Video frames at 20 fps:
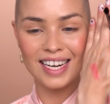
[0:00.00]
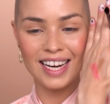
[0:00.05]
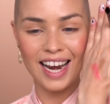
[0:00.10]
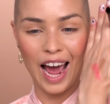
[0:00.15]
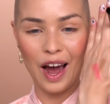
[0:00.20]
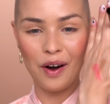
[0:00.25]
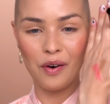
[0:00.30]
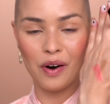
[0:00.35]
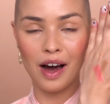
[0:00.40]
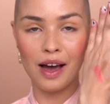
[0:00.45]

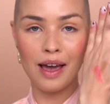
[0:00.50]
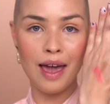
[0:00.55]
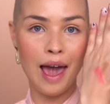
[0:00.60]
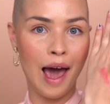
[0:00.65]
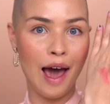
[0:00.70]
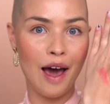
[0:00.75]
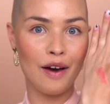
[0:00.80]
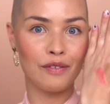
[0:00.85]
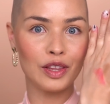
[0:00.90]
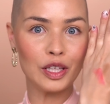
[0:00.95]
now, I
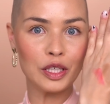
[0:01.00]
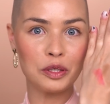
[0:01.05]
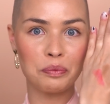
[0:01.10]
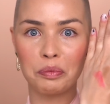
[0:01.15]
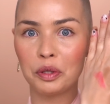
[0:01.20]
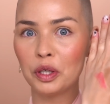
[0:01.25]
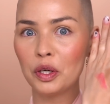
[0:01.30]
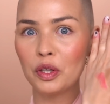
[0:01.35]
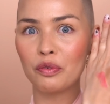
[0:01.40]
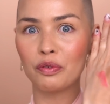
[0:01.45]
have this
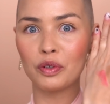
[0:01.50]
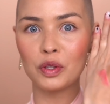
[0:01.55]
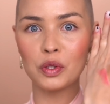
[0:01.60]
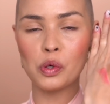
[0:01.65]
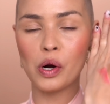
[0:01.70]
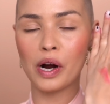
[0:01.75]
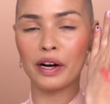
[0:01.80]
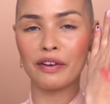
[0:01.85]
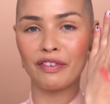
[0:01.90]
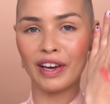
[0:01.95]
beautiful
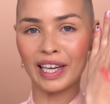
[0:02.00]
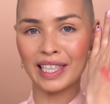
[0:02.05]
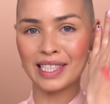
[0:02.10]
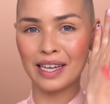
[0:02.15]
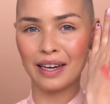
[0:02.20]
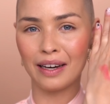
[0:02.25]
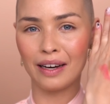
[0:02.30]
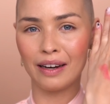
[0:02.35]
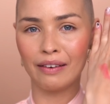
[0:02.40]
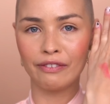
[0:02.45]

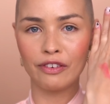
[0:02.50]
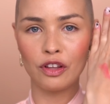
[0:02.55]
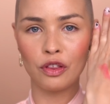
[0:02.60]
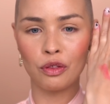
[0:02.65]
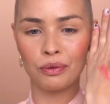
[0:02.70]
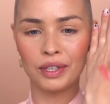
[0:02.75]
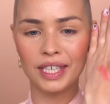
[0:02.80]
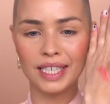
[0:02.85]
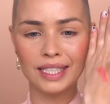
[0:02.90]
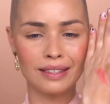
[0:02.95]
trifecta of
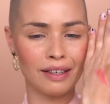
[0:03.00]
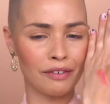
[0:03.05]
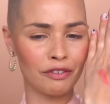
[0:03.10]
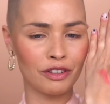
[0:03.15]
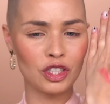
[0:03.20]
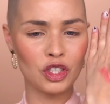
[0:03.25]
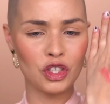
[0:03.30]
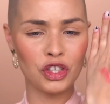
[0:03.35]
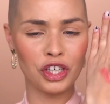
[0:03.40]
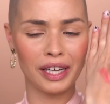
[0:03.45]
3
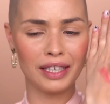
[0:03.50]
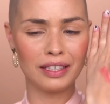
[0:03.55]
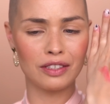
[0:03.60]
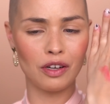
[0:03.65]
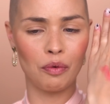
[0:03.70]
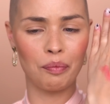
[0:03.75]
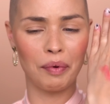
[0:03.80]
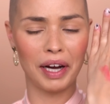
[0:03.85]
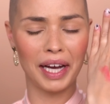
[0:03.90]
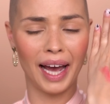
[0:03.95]
different shades
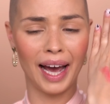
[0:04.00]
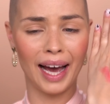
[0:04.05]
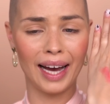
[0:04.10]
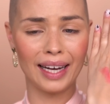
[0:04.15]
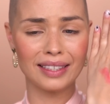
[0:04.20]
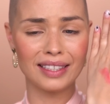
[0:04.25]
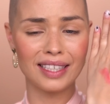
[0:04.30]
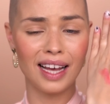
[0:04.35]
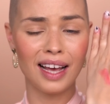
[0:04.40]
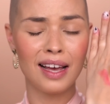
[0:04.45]
on my
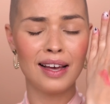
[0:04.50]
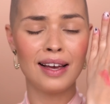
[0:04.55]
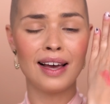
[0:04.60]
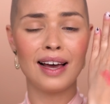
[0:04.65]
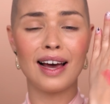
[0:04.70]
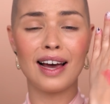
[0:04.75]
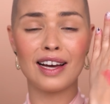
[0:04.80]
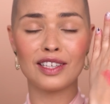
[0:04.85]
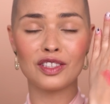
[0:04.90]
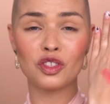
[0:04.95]
hand.
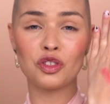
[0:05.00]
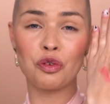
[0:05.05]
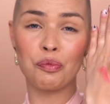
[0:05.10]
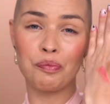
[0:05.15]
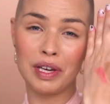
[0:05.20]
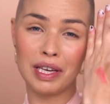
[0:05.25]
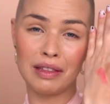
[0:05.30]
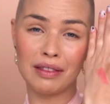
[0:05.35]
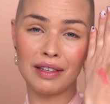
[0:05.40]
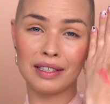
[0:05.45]
And to
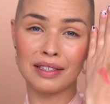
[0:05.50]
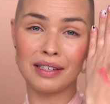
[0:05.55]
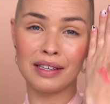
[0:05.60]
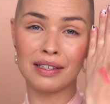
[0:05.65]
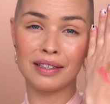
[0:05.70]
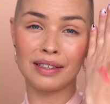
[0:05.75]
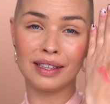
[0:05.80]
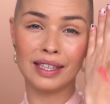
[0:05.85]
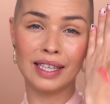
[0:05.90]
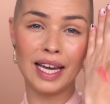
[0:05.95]
me, this
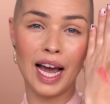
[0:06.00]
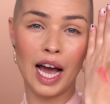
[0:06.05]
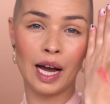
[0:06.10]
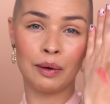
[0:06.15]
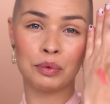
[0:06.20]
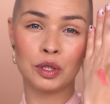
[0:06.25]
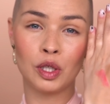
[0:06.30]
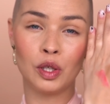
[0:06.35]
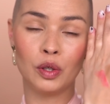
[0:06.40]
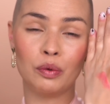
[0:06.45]
is the
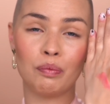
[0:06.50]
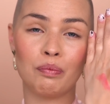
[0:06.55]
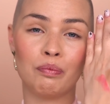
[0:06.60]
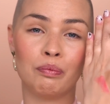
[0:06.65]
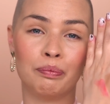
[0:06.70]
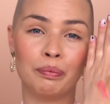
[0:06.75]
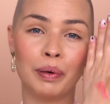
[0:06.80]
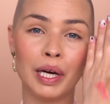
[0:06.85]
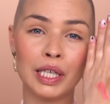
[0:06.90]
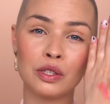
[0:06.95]
absolute
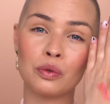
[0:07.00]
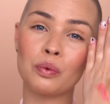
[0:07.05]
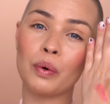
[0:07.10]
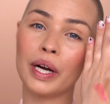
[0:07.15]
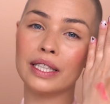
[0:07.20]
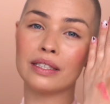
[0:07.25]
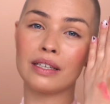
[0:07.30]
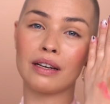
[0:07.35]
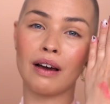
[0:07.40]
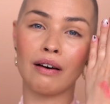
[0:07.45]
best
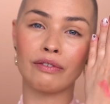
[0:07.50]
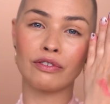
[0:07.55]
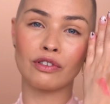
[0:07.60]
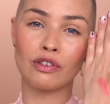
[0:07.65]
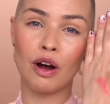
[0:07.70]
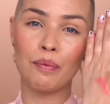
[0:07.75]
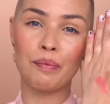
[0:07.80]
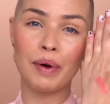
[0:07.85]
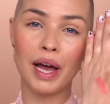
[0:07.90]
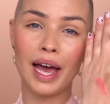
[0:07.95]
way to
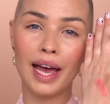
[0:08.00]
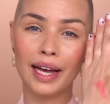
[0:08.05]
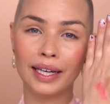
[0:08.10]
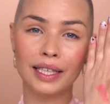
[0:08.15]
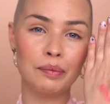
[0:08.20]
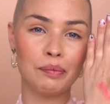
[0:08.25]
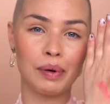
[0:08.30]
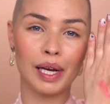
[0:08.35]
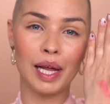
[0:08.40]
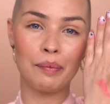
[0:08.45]
cover up
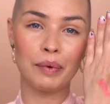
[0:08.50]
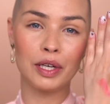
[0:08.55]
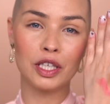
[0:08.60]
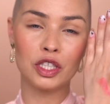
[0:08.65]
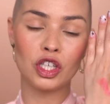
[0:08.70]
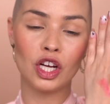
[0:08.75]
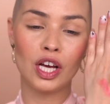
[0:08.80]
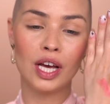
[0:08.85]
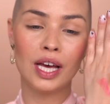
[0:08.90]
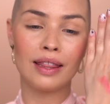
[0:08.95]
any
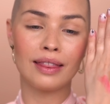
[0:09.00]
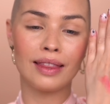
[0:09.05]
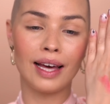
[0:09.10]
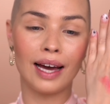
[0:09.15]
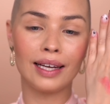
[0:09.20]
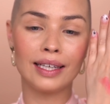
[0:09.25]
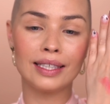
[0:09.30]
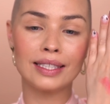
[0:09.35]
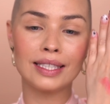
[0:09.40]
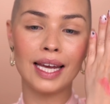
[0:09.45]
blemish
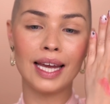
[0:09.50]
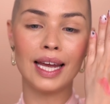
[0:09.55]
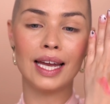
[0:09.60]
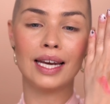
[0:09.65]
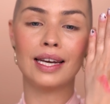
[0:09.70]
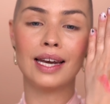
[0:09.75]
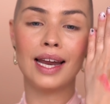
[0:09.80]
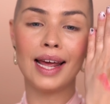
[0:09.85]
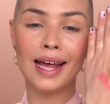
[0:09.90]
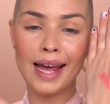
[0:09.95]
that is
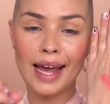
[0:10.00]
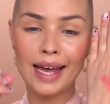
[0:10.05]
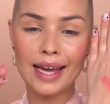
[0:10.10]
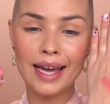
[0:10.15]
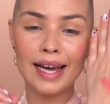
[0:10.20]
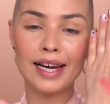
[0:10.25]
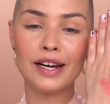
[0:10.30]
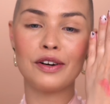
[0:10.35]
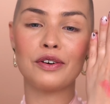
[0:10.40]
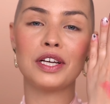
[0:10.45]
in an
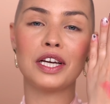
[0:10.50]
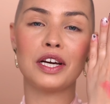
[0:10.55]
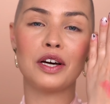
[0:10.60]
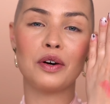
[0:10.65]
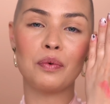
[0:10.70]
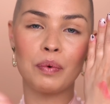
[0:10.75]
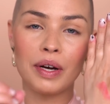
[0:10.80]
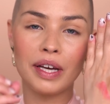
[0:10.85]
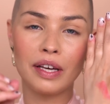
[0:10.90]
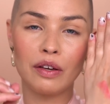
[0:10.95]
area
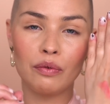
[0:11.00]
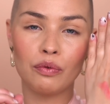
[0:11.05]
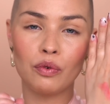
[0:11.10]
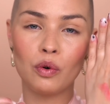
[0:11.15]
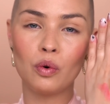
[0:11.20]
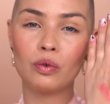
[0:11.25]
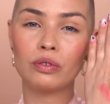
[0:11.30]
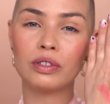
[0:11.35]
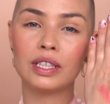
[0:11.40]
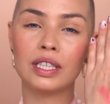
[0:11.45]
where you've
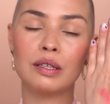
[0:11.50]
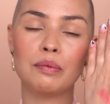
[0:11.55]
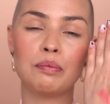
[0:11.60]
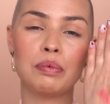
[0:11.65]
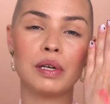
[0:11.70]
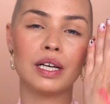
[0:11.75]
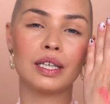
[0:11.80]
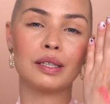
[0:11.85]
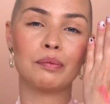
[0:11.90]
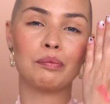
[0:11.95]
already
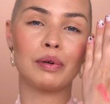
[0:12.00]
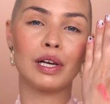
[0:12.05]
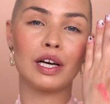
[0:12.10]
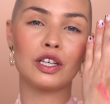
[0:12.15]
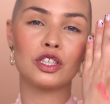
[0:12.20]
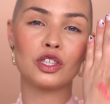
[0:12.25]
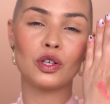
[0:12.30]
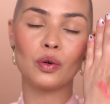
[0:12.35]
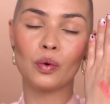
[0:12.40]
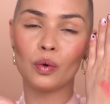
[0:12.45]
applied
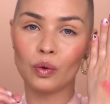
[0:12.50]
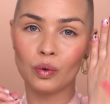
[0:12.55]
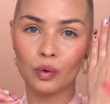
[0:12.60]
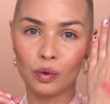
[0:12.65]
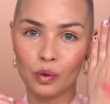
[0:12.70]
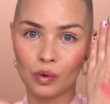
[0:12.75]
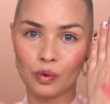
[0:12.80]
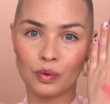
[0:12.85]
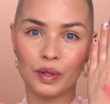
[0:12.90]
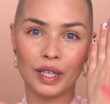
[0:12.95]
blush or
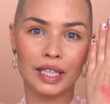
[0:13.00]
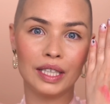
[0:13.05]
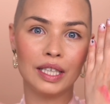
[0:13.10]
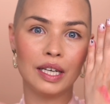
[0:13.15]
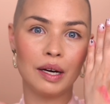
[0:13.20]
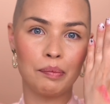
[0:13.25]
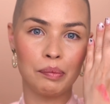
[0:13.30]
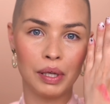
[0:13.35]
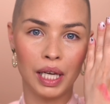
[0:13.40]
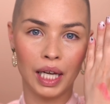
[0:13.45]
already
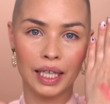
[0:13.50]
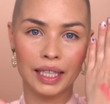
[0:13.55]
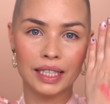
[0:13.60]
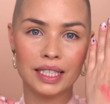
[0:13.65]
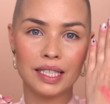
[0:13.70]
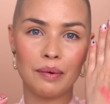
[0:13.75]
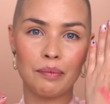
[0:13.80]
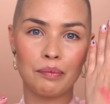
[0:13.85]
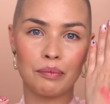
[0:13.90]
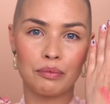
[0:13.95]

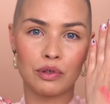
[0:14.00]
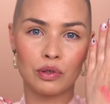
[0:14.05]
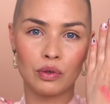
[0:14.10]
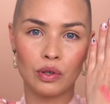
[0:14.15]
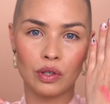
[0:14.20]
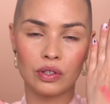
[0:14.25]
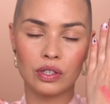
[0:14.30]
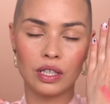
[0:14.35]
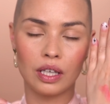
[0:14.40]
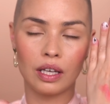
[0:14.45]
applied
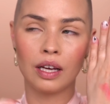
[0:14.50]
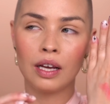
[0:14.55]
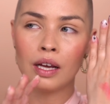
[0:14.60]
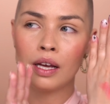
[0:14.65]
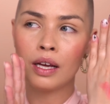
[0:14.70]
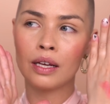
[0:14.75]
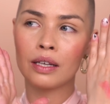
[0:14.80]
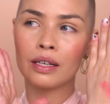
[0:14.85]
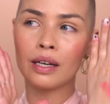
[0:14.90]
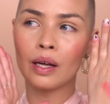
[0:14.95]
bronzer.
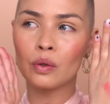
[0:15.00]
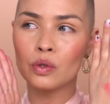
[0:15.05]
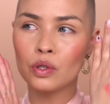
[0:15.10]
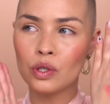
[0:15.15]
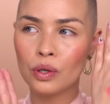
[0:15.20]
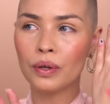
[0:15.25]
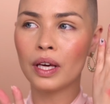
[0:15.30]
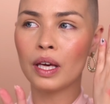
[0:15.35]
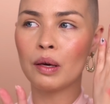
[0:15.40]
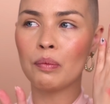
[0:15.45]
Now,
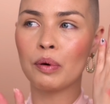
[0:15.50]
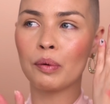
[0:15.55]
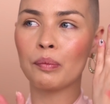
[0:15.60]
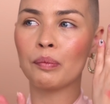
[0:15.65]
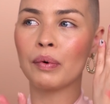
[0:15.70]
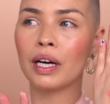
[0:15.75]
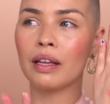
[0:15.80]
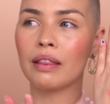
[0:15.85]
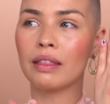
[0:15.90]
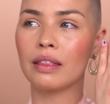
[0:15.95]
do keep in
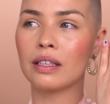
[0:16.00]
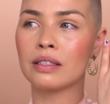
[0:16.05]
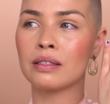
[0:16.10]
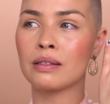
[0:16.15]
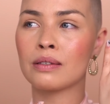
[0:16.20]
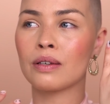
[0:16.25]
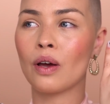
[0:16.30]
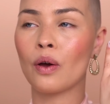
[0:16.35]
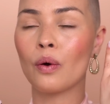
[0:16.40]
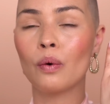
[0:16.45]
mind, this
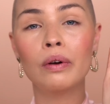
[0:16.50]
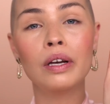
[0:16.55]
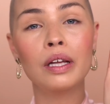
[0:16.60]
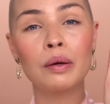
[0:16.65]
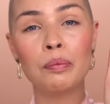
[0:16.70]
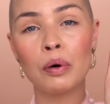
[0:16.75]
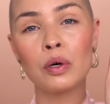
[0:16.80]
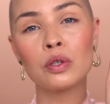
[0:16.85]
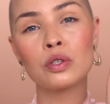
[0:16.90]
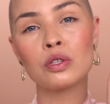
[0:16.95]
is only
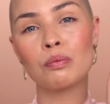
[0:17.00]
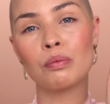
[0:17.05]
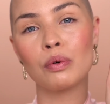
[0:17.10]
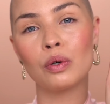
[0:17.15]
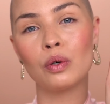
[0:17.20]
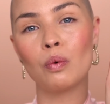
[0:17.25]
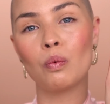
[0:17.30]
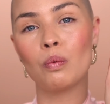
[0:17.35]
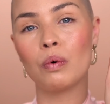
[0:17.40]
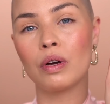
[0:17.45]

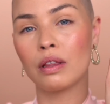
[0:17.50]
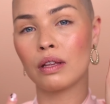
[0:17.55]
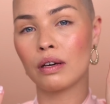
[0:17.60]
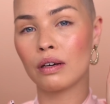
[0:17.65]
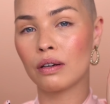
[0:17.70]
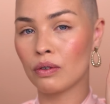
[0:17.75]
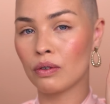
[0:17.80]
possible with